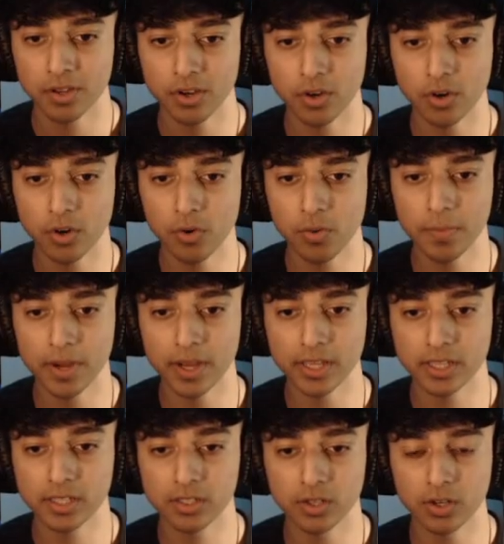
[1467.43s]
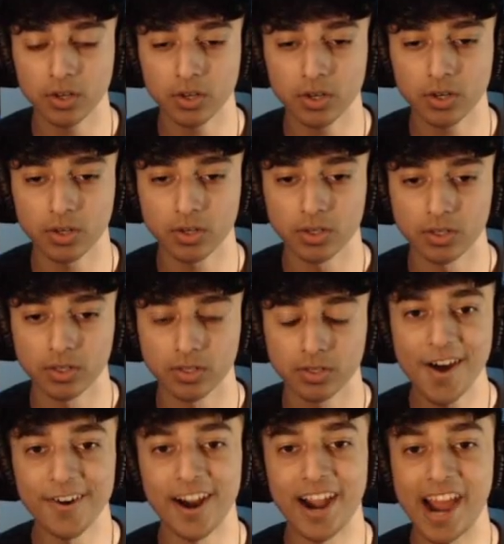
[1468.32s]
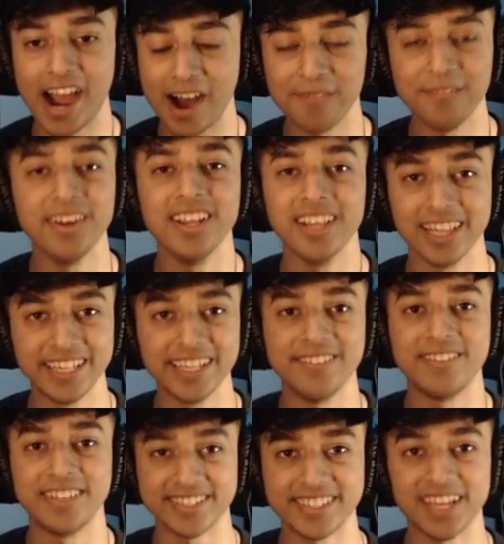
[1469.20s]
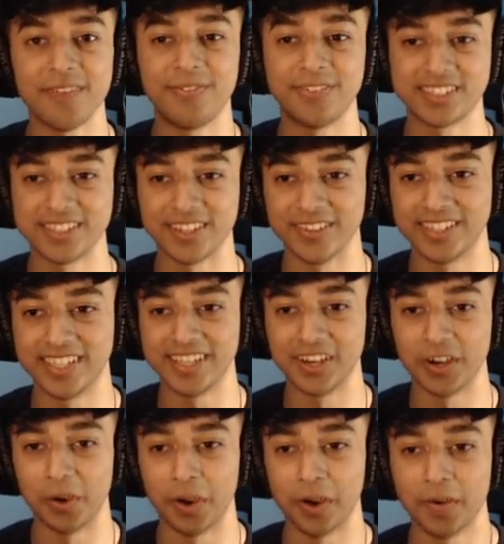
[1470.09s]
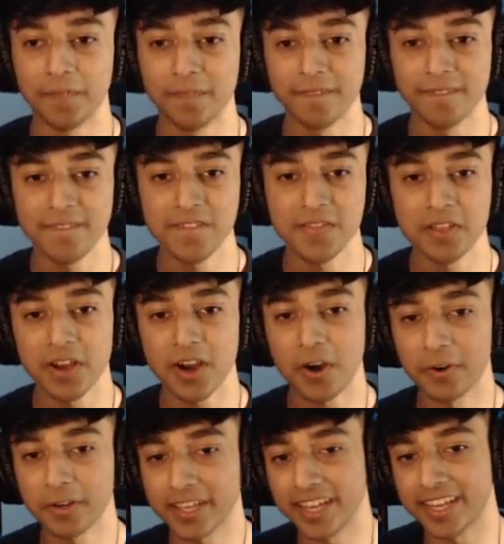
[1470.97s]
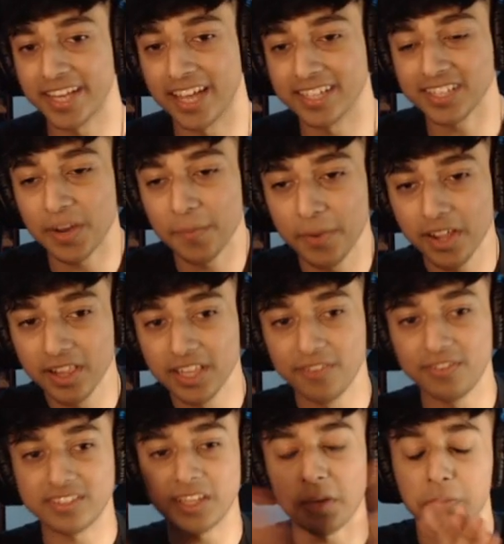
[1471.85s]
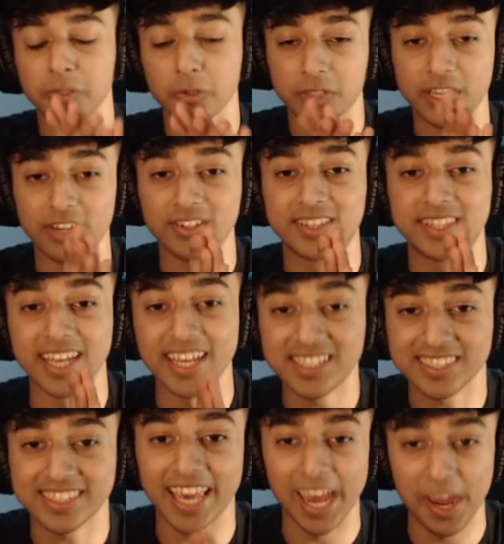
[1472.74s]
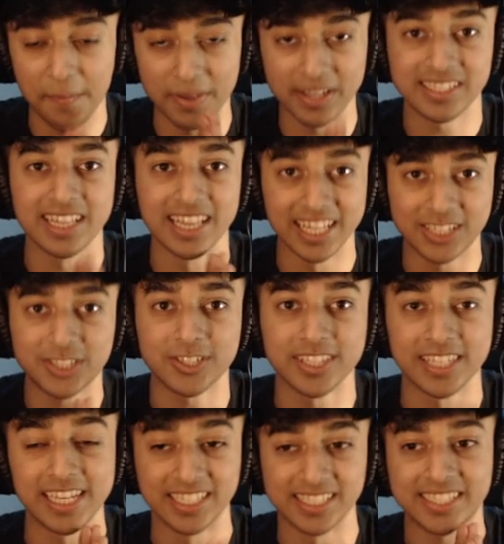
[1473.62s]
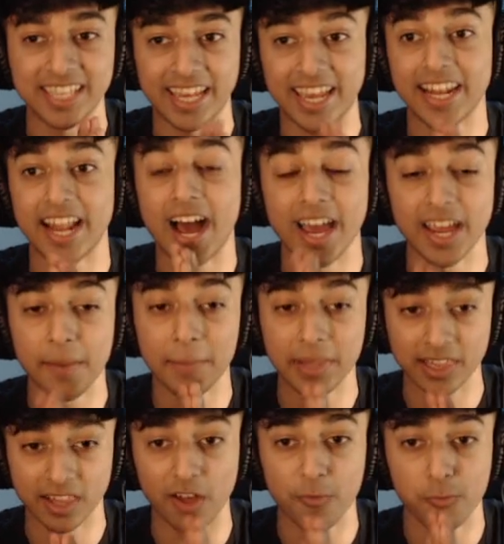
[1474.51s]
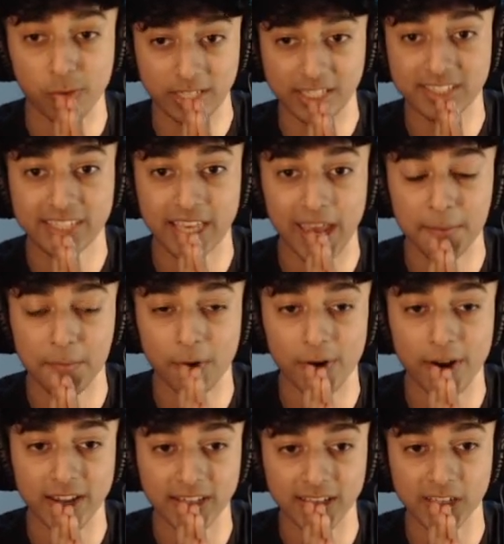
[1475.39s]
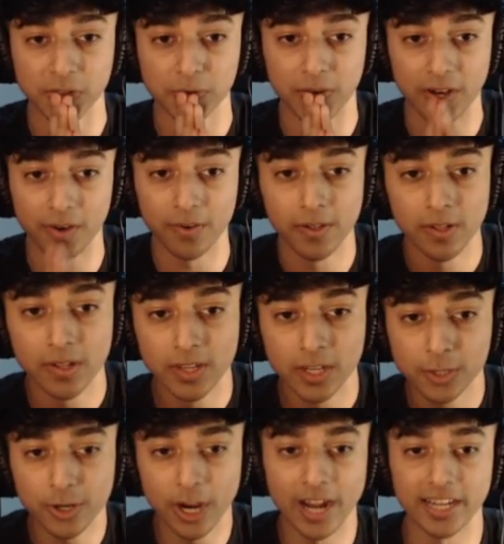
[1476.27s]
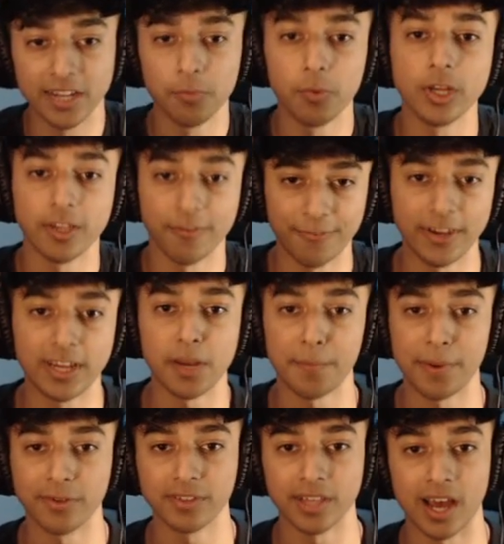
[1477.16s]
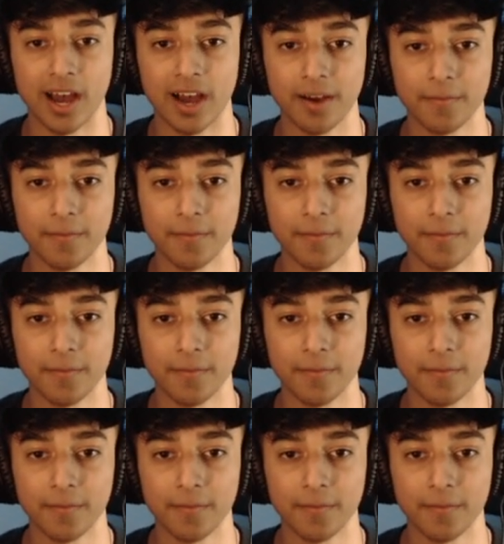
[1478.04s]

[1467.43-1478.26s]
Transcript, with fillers: Oh my god. Alright, I'm gonna leave this episode here. Okay, guys, I'm gonna leave this episode here. This game is literally insane. I am in love with this game already as well. Granny, what do you think about that?